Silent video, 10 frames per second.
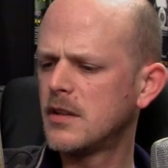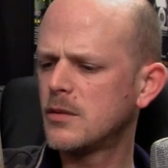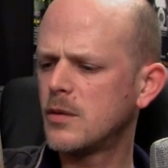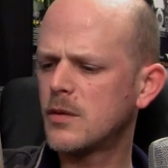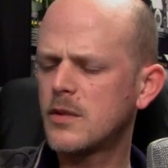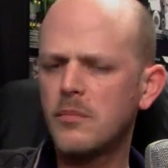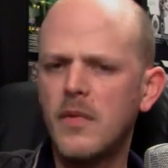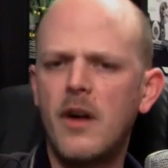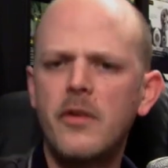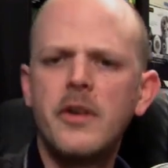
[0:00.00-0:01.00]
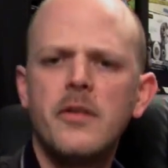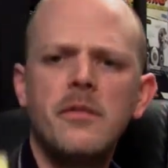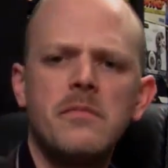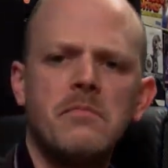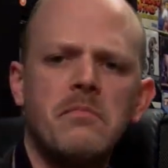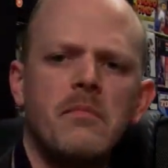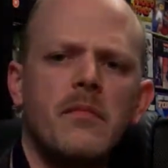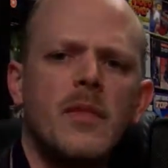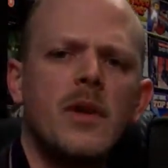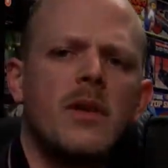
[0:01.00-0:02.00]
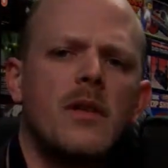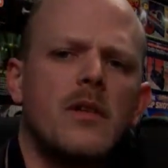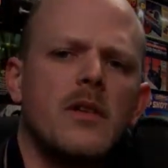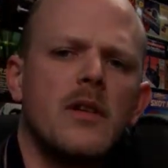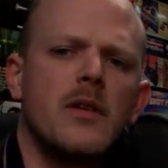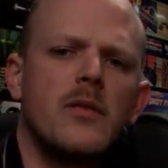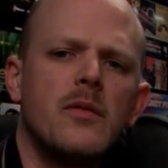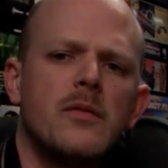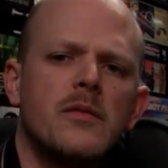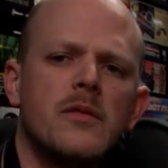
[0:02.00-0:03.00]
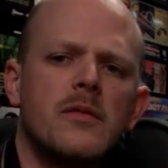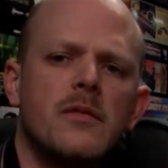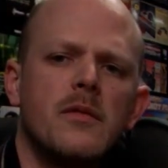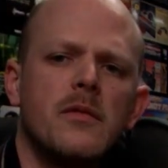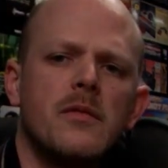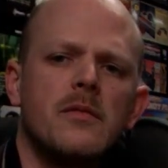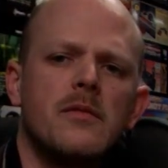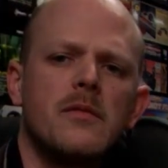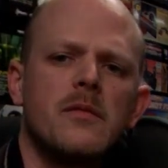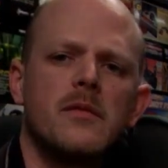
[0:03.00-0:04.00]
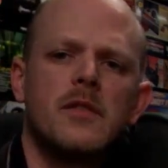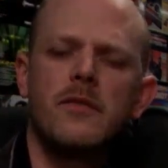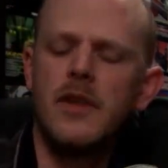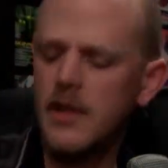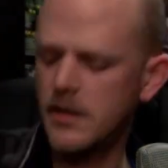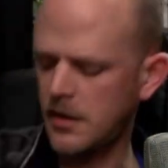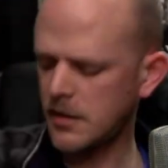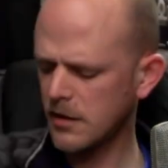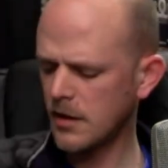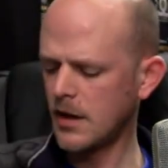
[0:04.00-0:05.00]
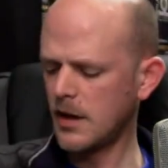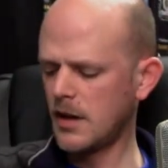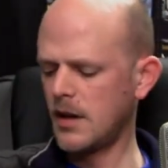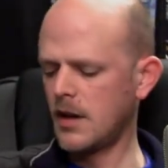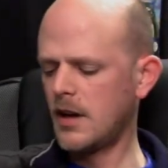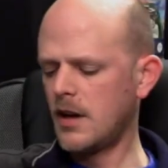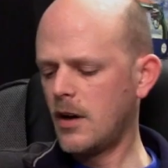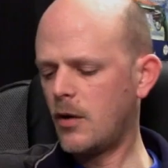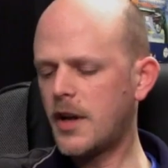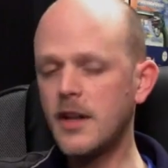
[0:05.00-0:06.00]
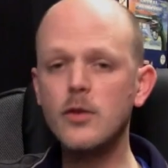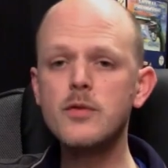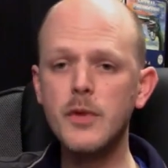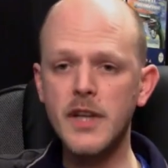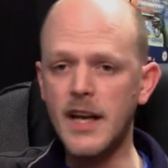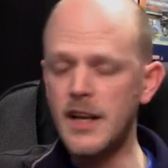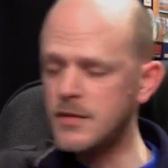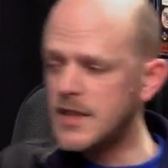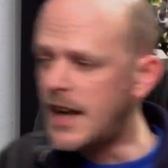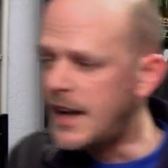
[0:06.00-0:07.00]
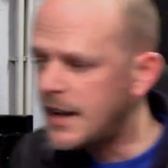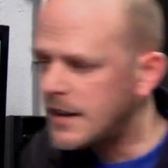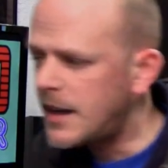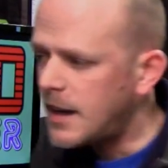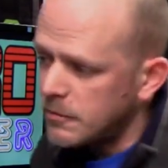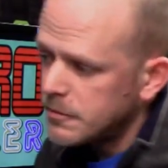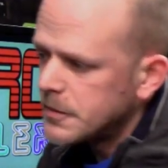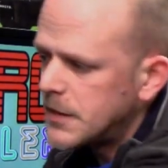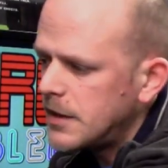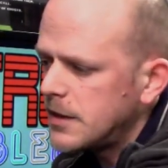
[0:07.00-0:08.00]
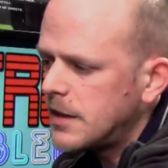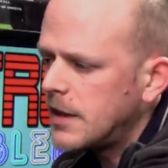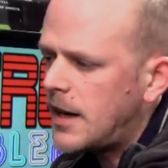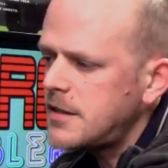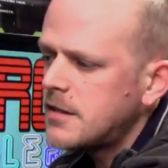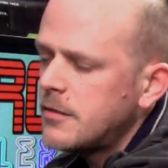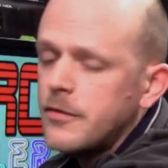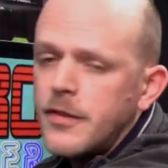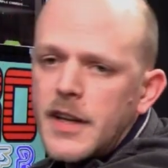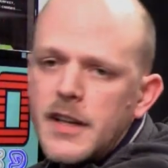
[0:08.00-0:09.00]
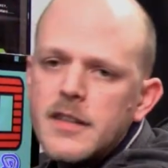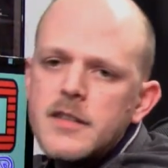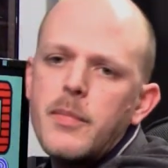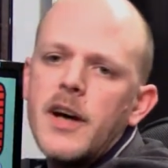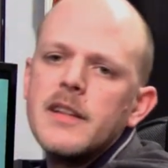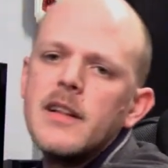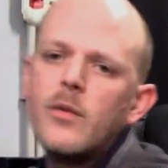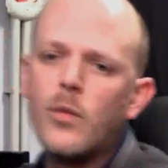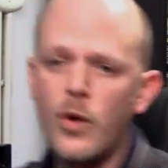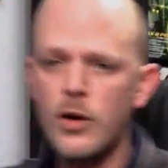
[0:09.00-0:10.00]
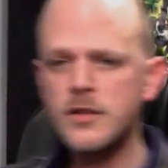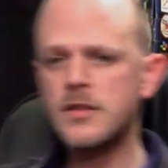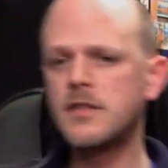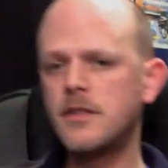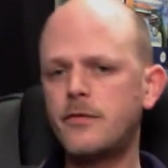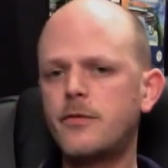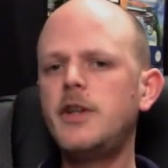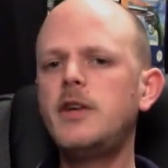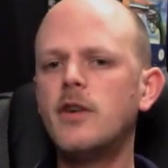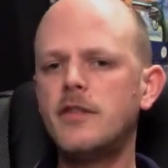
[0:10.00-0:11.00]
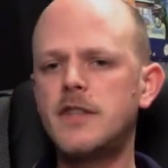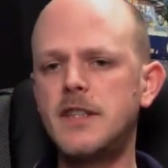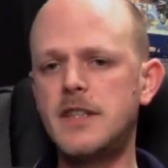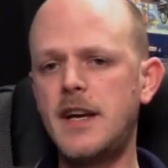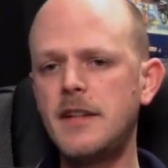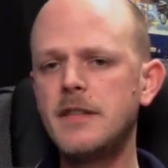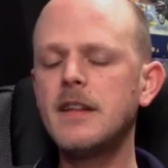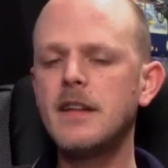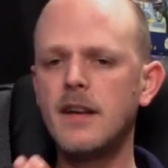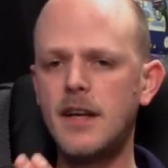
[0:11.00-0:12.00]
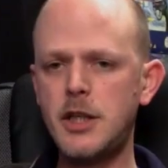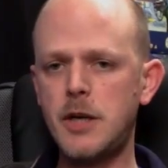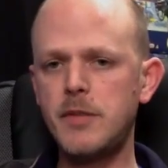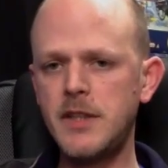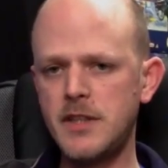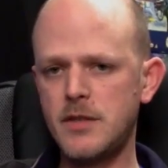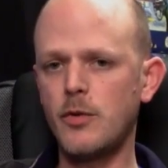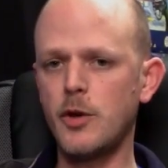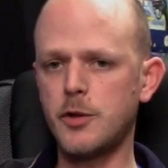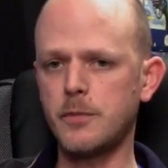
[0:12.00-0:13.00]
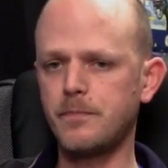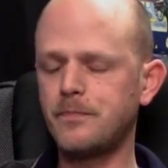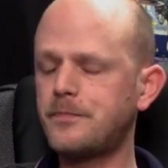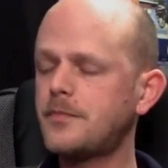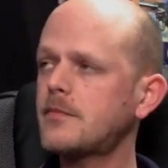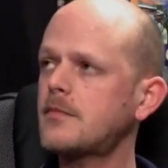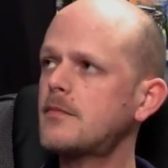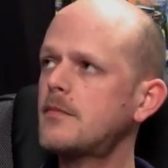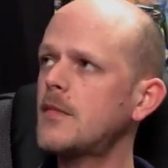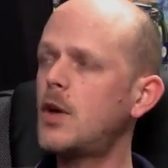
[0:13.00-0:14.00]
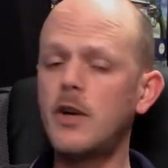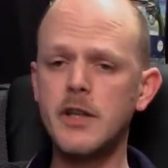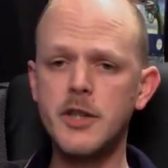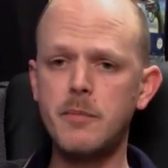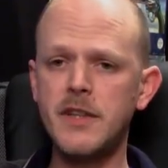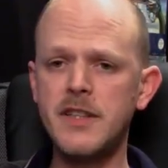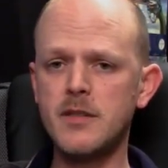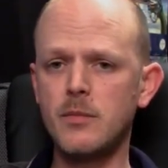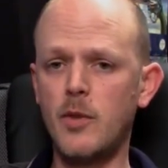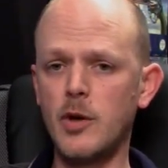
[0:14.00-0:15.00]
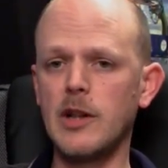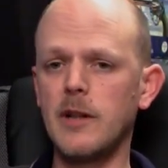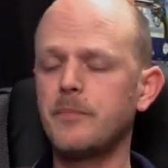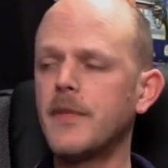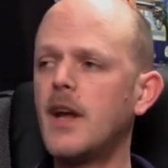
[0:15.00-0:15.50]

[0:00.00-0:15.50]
Dr. Mario clone or something like that. Okay, those were the games, and yeah, the last thing in this bundle was the 3D OFC 10, a Japanese version or a Japanese model.